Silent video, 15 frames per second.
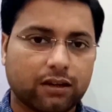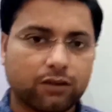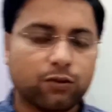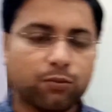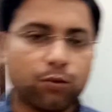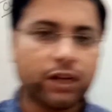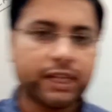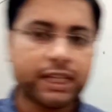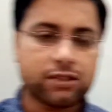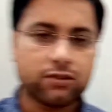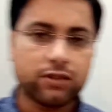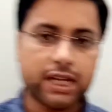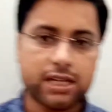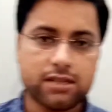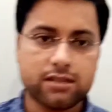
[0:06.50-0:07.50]
Good morning
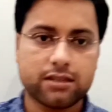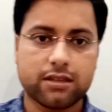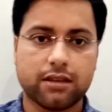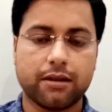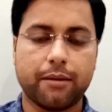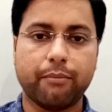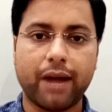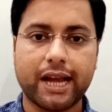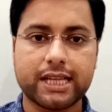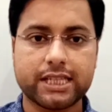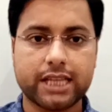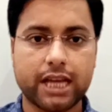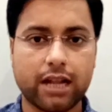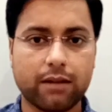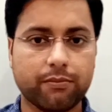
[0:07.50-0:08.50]
students,
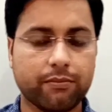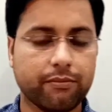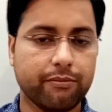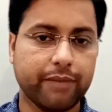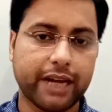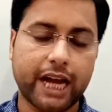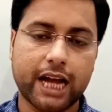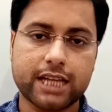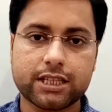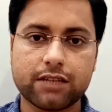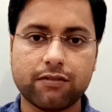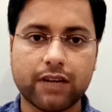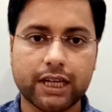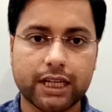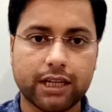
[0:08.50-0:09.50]
myself Vikas
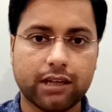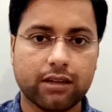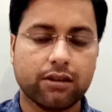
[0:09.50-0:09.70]
Tiwari,